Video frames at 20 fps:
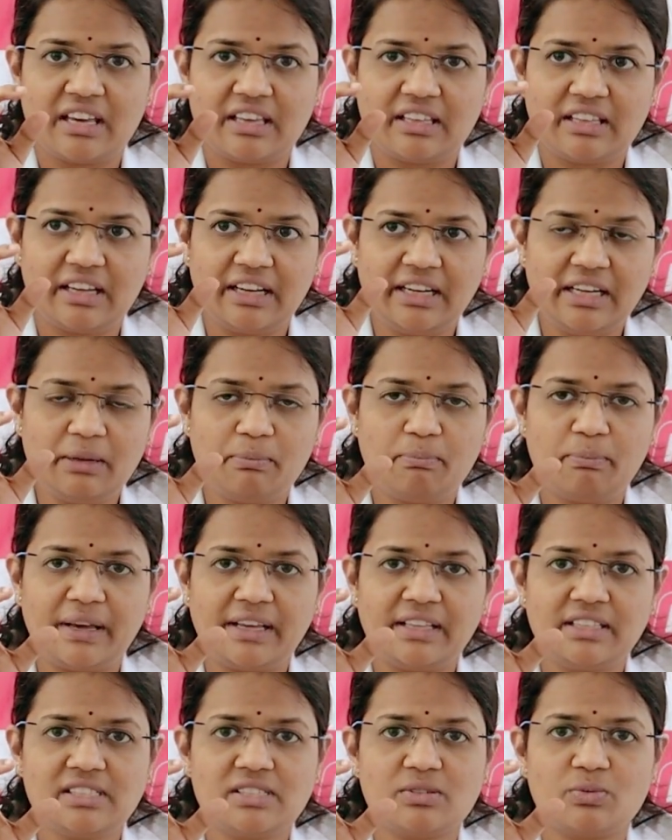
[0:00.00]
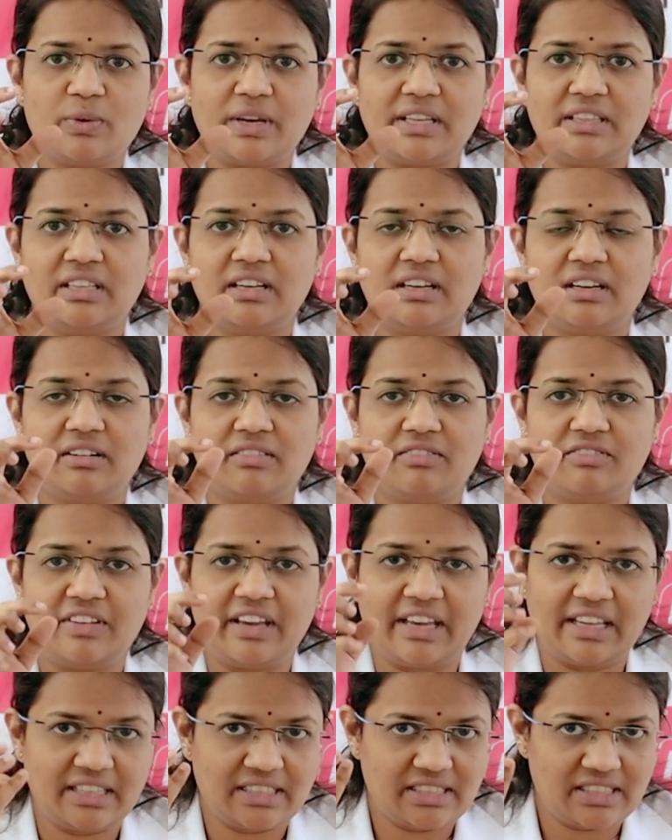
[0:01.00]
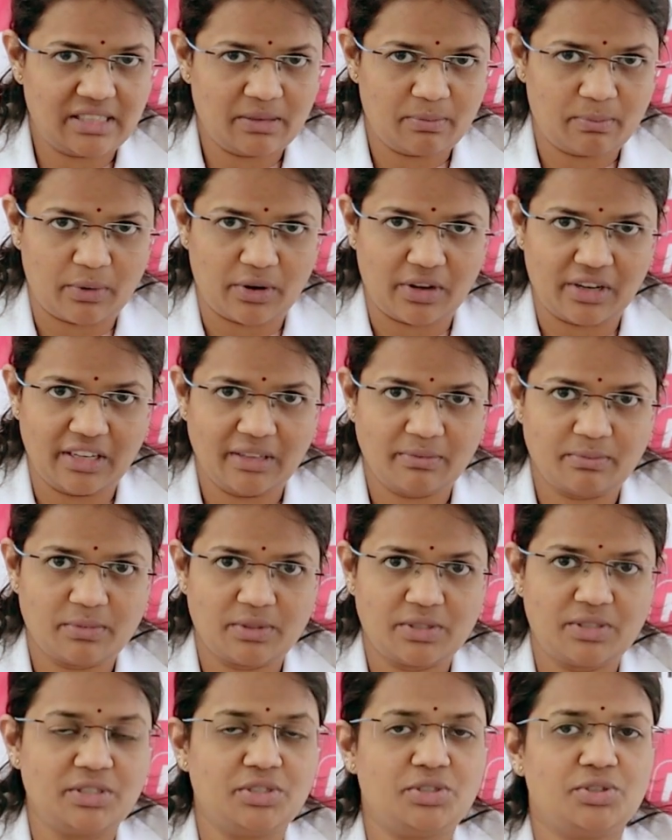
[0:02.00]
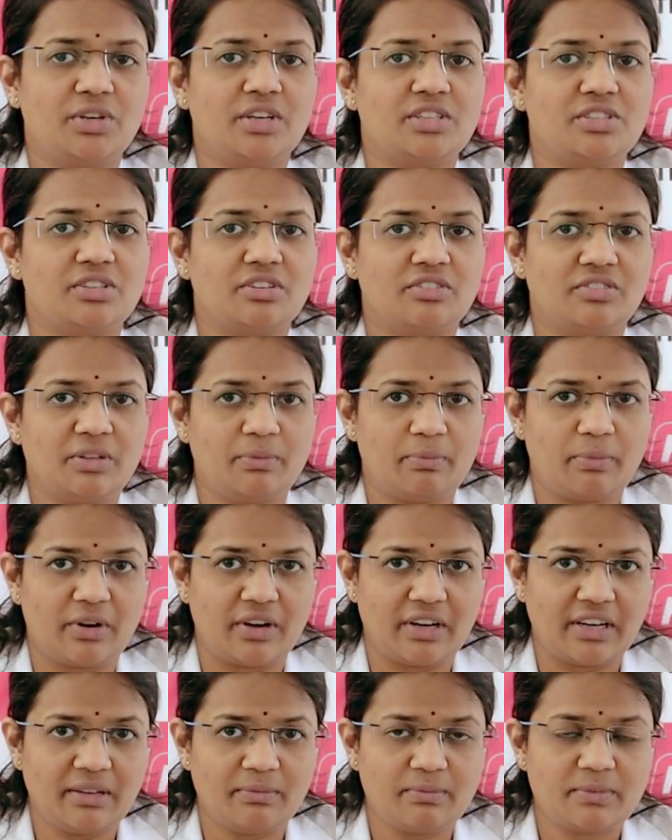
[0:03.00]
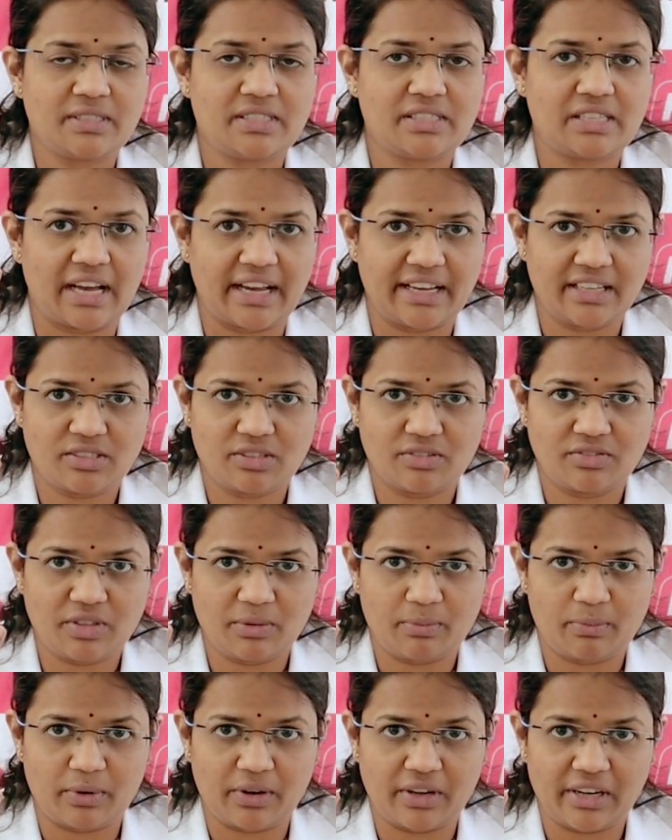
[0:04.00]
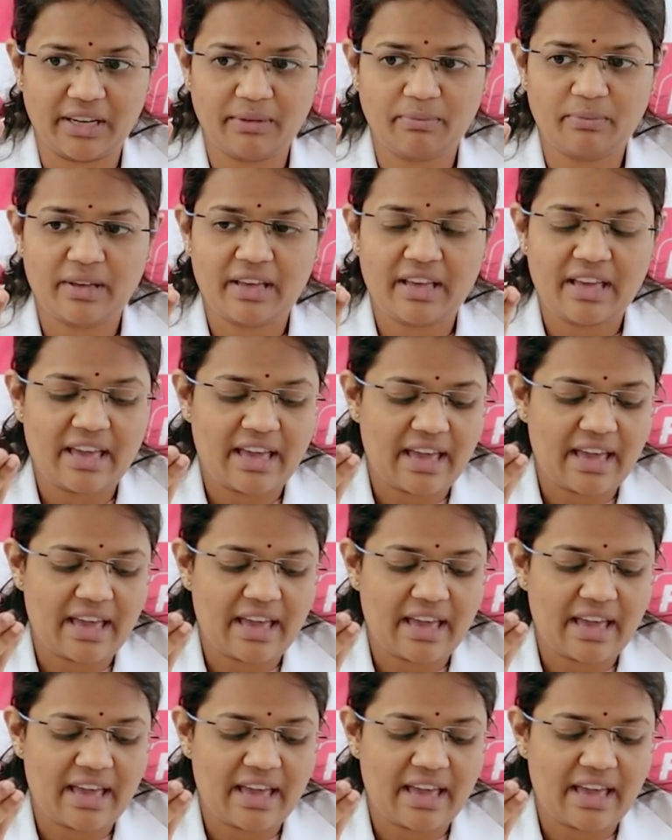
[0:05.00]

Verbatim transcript: It depends whether where is the polyp, situation of the polyp, size of the polyp